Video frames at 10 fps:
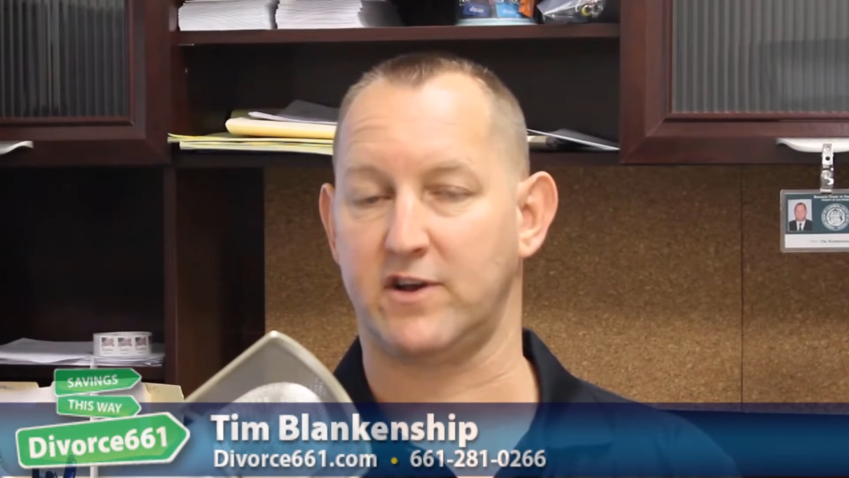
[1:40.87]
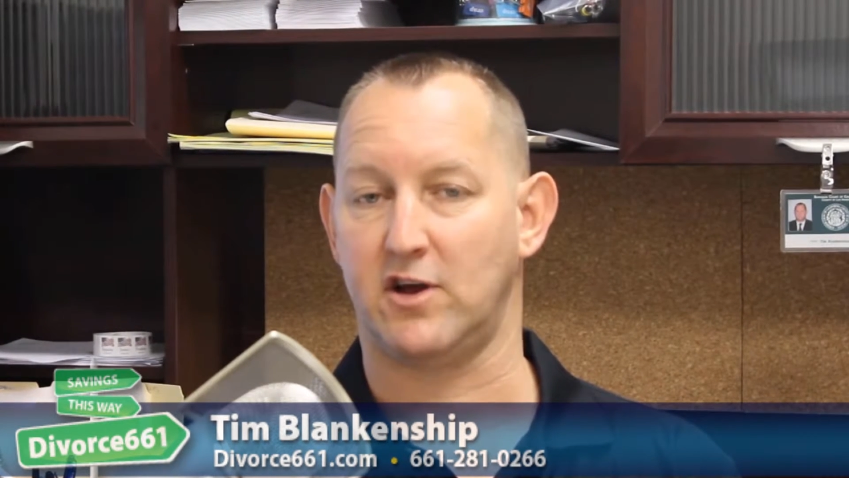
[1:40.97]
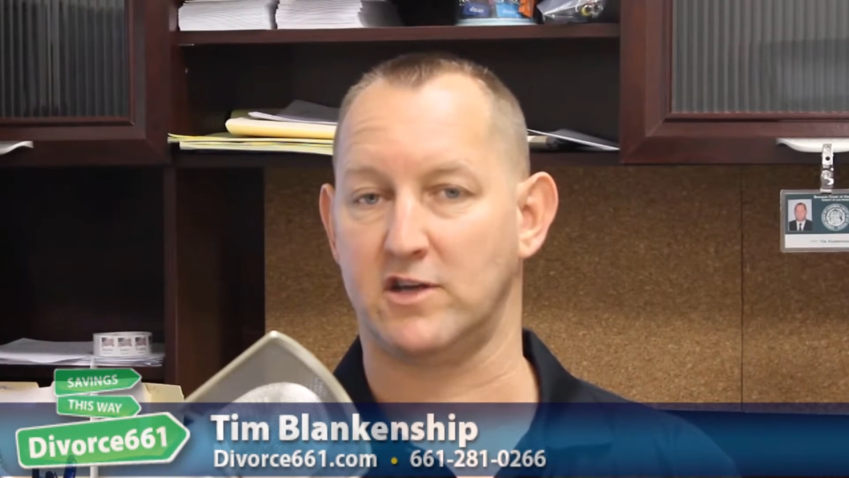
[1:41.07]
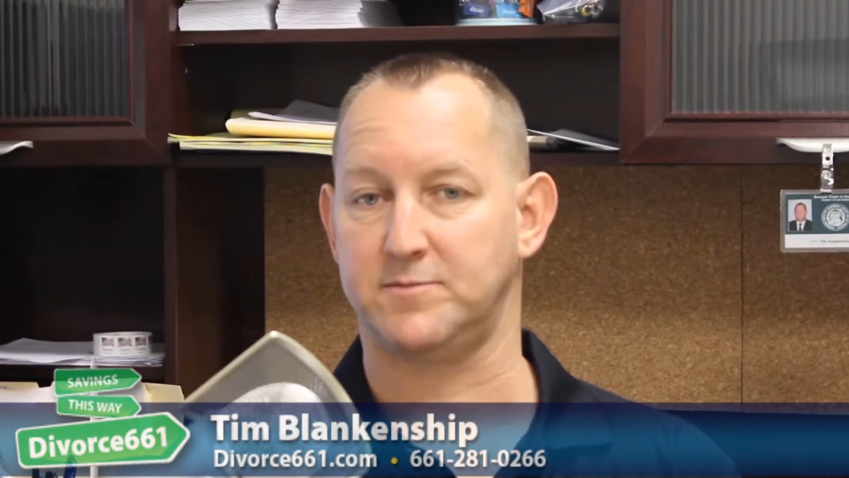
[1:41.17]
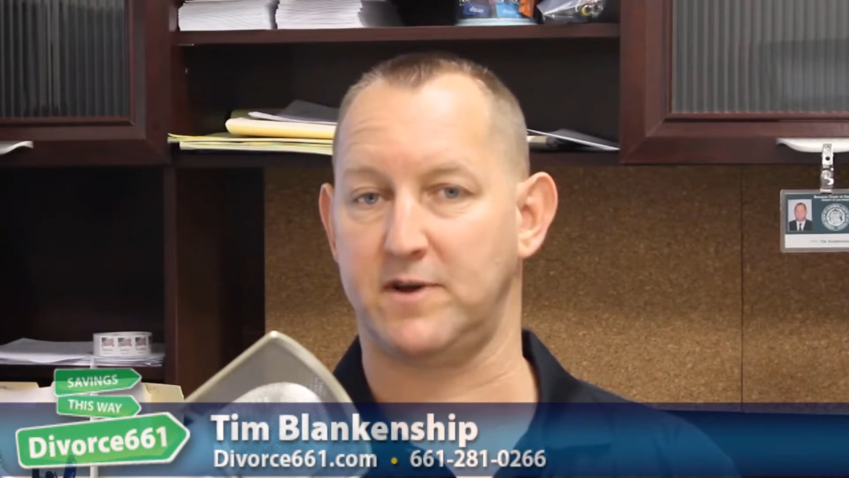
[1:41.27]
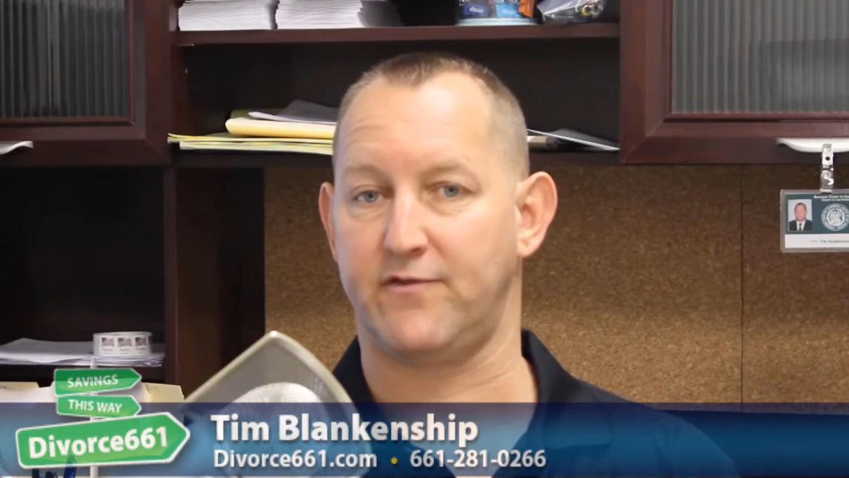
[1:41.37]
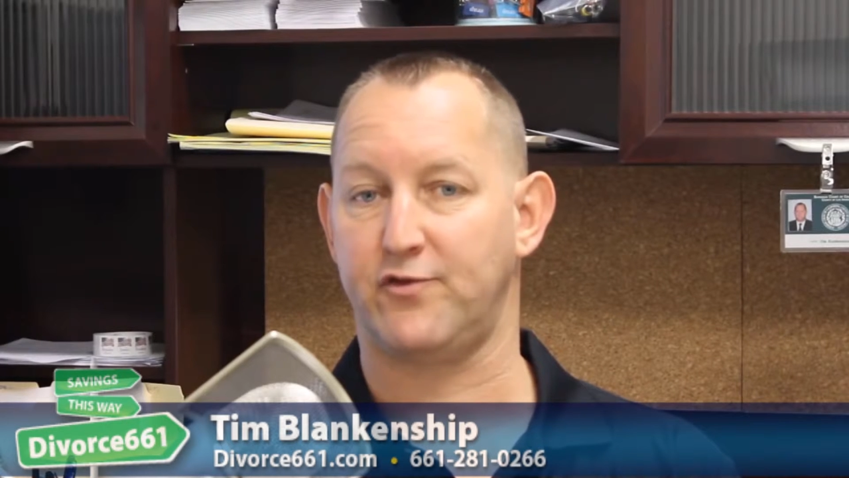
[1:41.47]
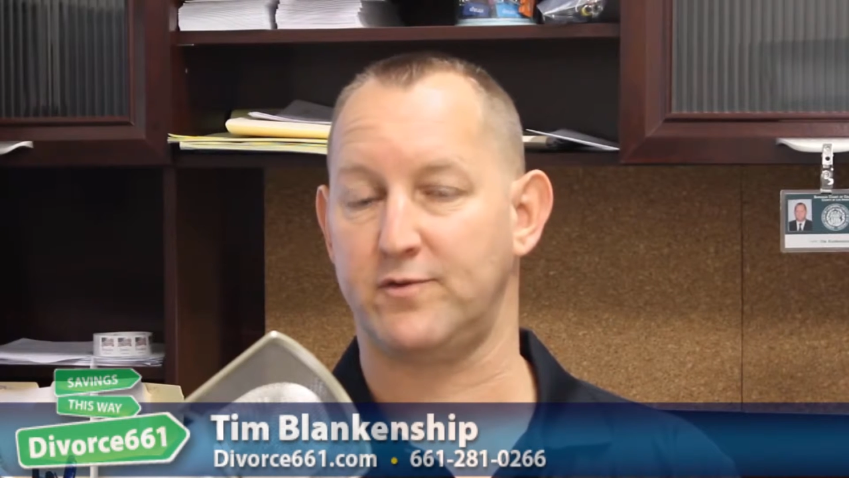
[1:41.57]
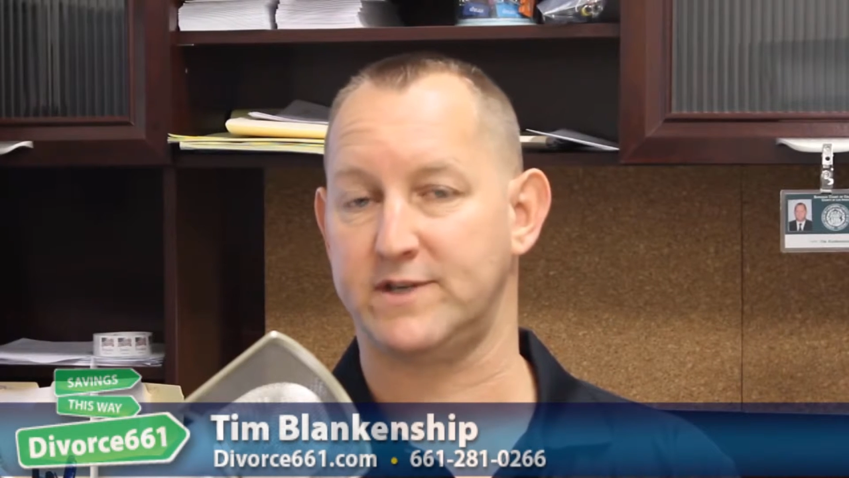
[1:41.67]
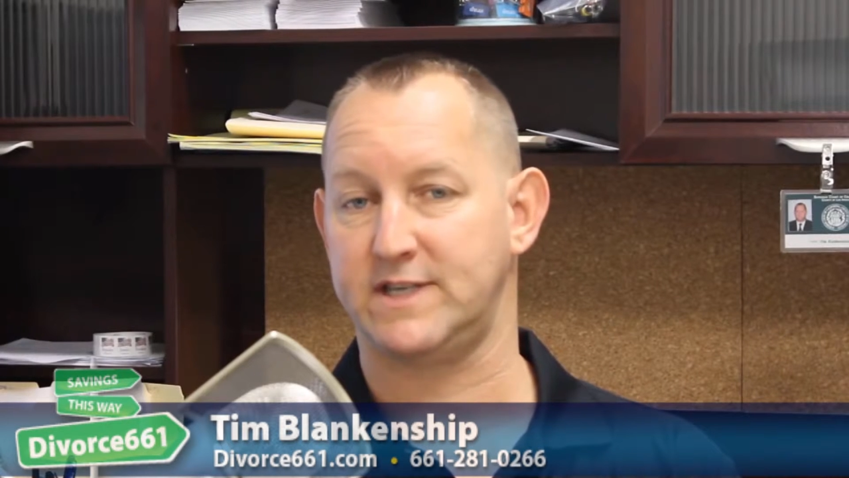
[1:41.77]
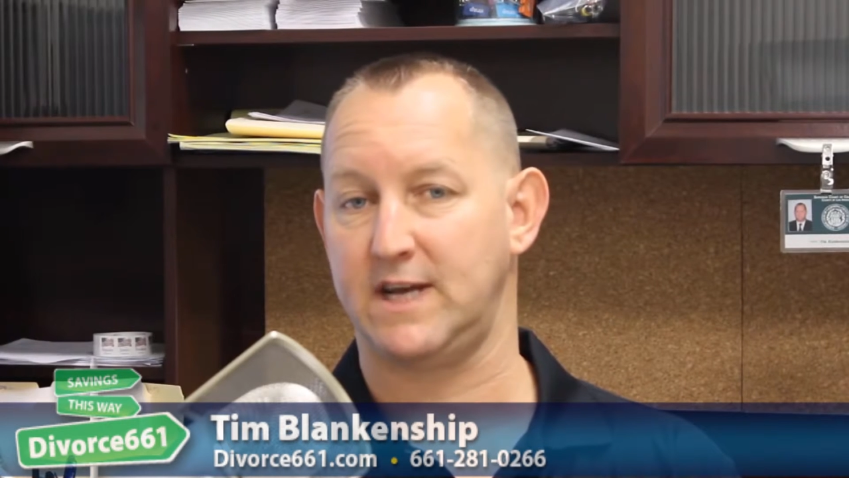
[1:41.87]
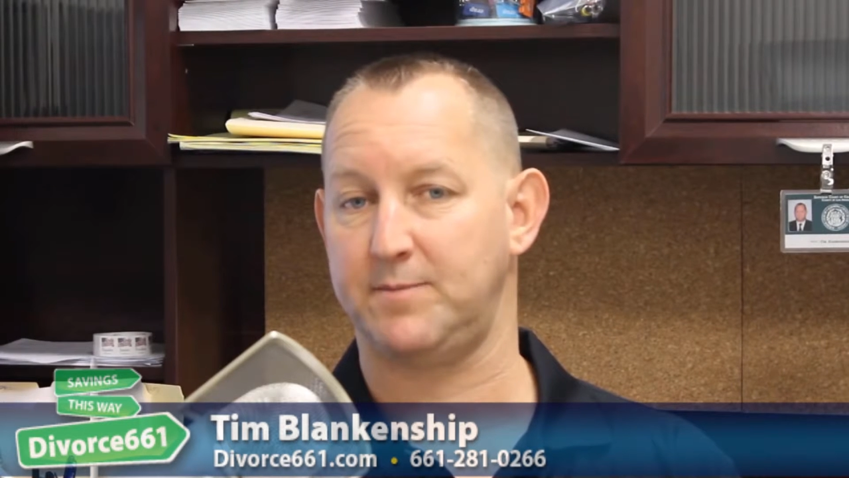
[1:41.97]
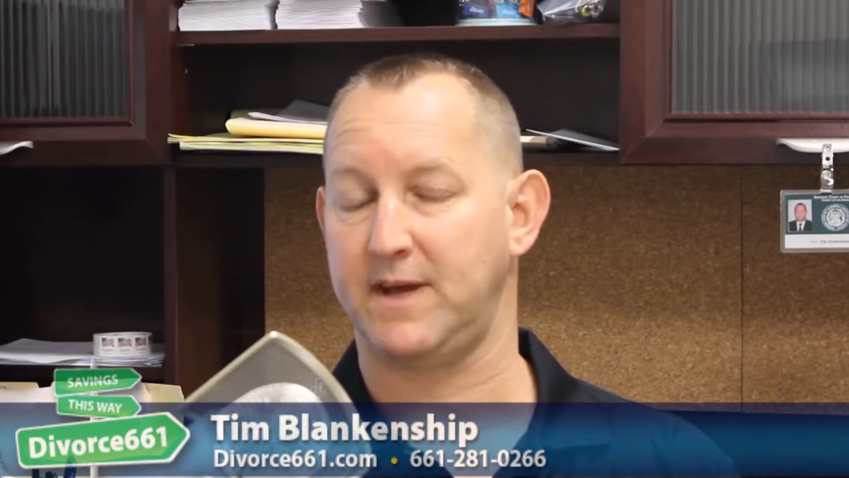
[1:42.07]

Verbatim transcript: acknowledgement of receipt